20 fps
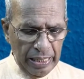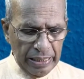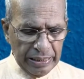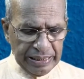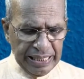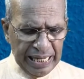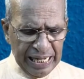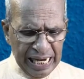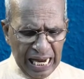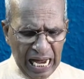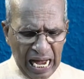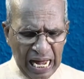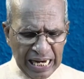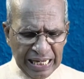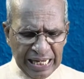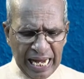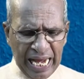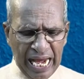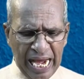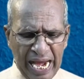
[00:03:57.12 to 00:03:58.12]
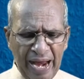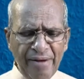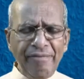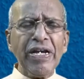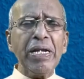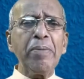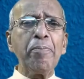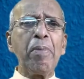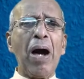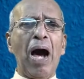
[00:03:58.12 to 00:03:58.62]
They are
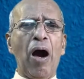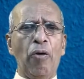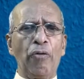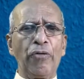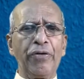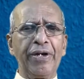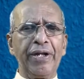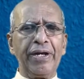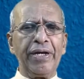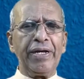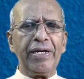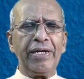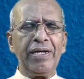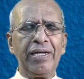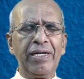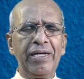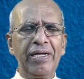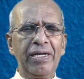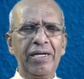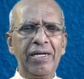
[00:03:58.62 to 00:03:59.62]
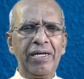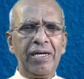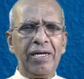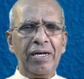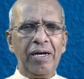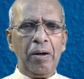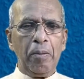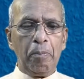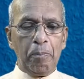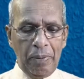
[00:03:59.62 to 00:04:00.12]
heaven bound
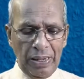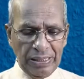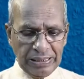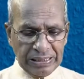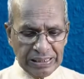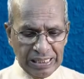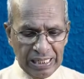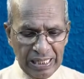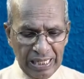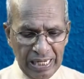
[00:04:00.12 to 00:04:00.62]
but